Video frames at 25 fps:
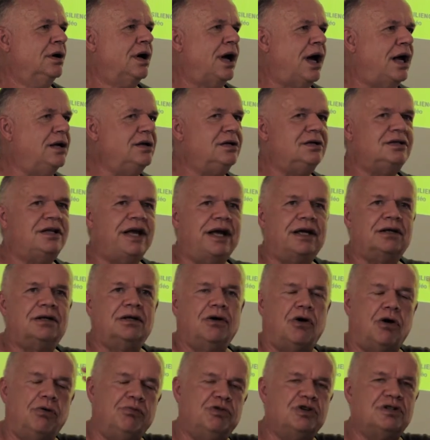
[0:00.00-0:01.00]

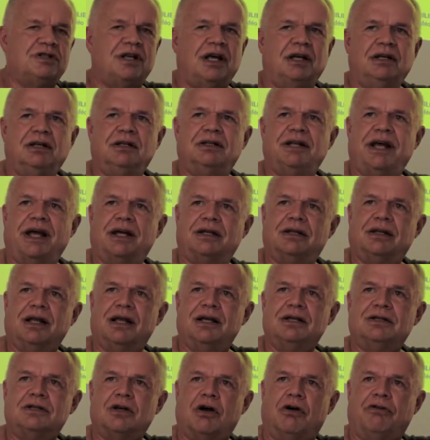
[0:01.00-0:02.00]
almost 100
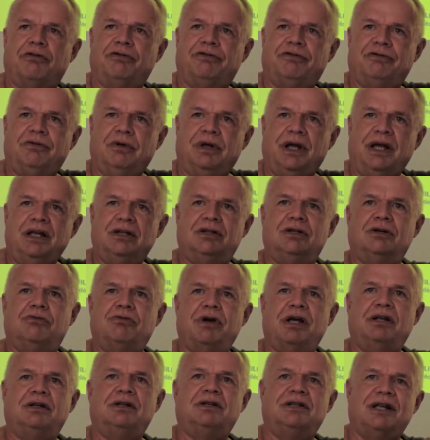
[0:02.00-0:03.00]
hectares of
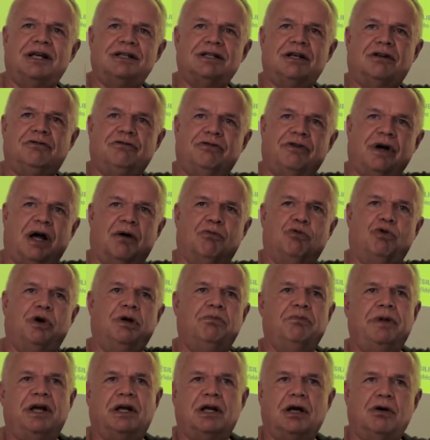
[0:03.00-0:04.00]
integrated desert farm,
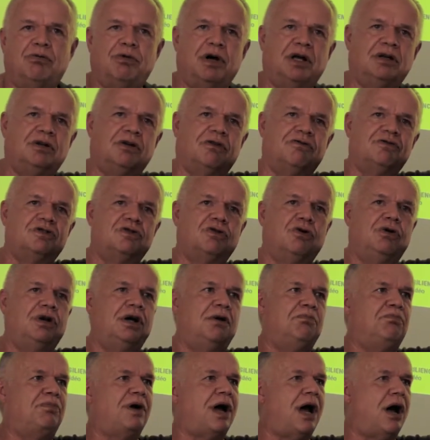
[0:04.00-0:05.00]
1 megawatt of solar
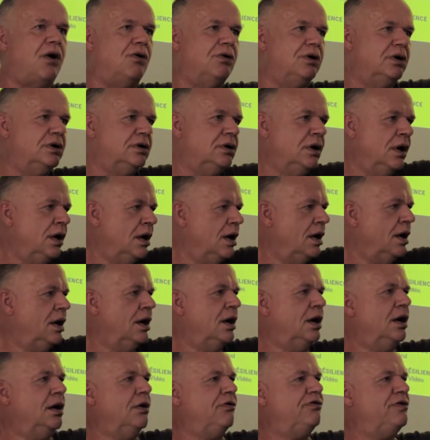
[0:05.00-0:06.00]
power,
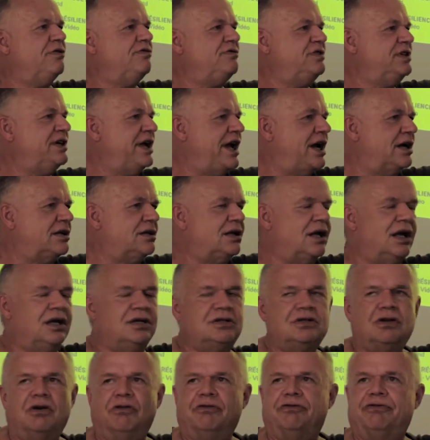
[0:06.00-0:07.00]
50
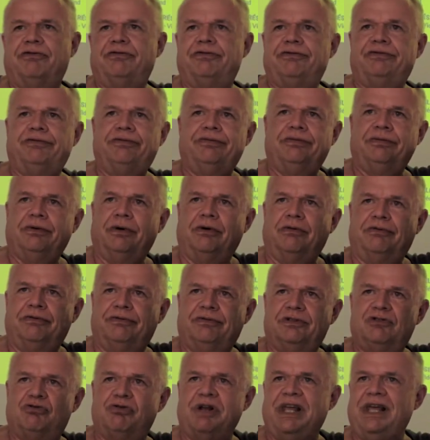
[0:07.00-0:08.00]
hectares of
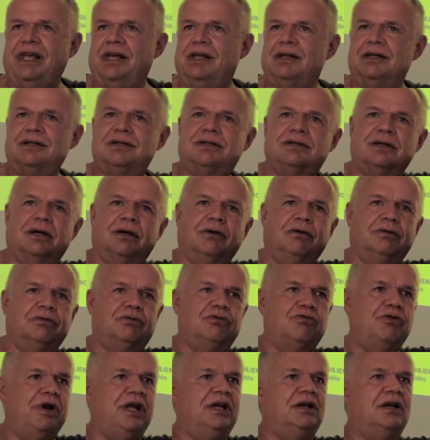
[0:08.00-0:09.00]
trees,
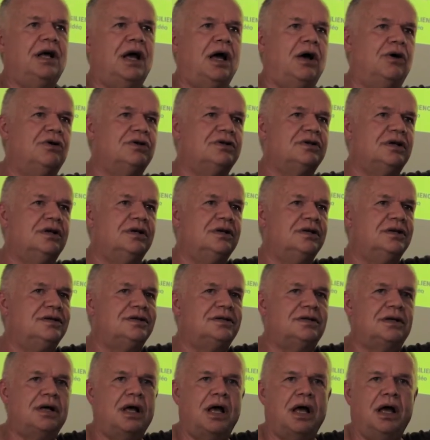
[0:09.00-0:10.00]
greenhouses,